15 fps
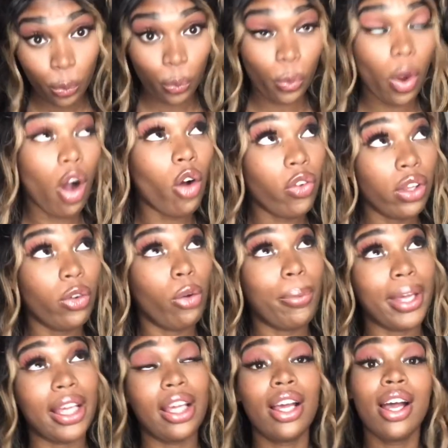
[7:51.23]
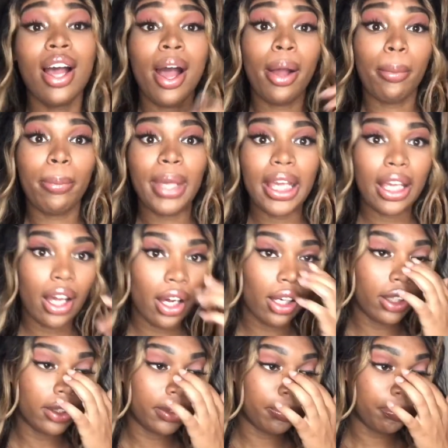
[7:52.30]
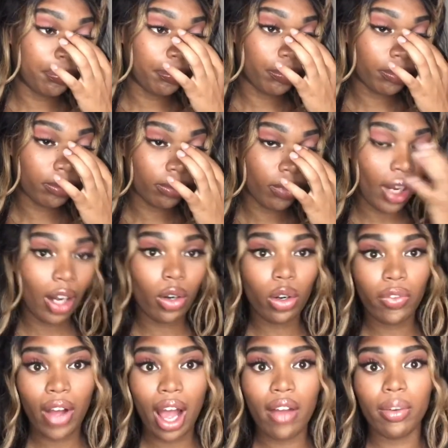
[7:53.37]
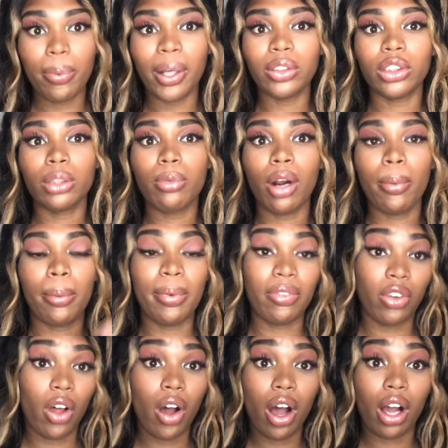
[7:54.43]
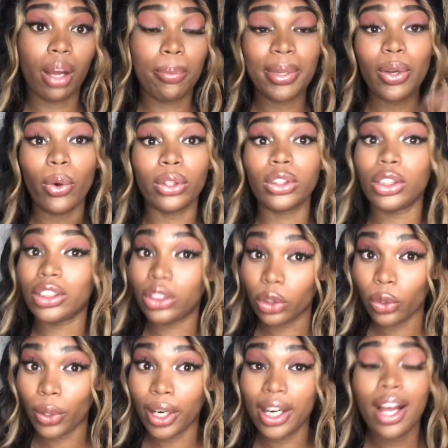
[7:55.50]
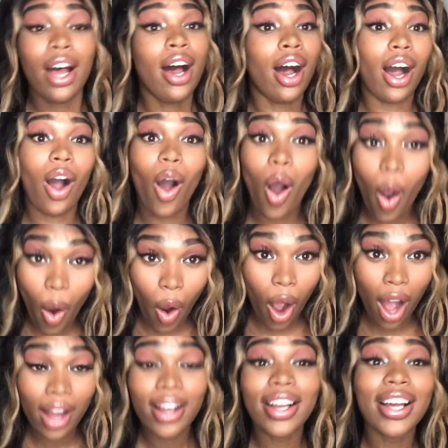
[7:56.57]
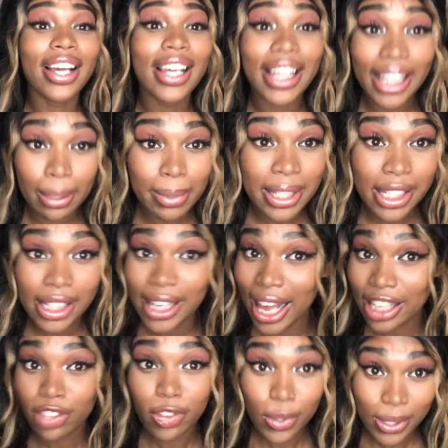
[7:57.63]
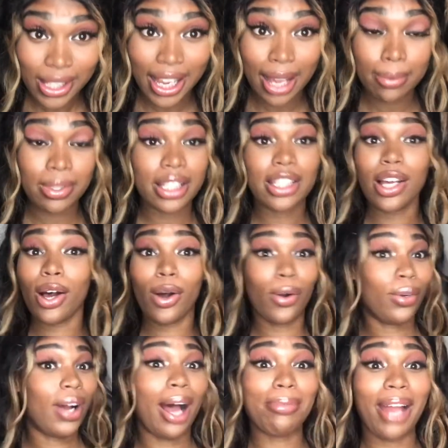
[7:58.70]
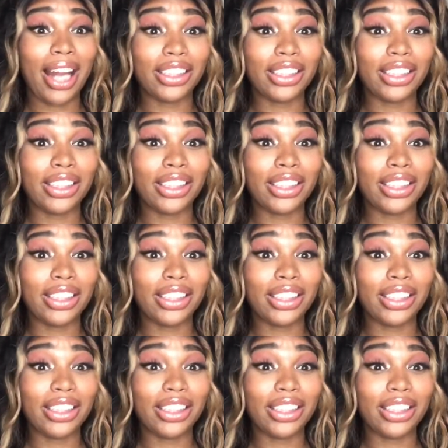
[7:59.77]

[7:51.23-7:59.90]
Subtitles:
hopefully will be me, I don't know if I have it posted tomorrow, but I'm a vlog me going to the store, a haul, EBT, yes, food stamps. So I'm not